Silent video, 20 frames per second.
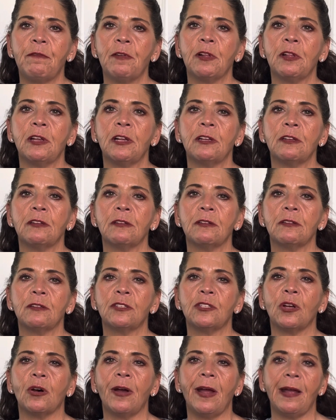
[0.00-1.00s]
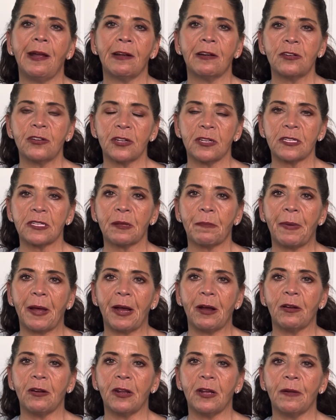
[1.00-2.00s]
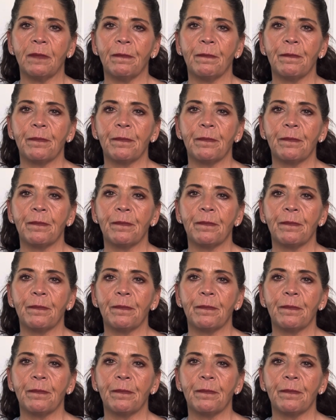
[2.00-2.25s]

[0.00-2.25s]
feeling so anxious about it.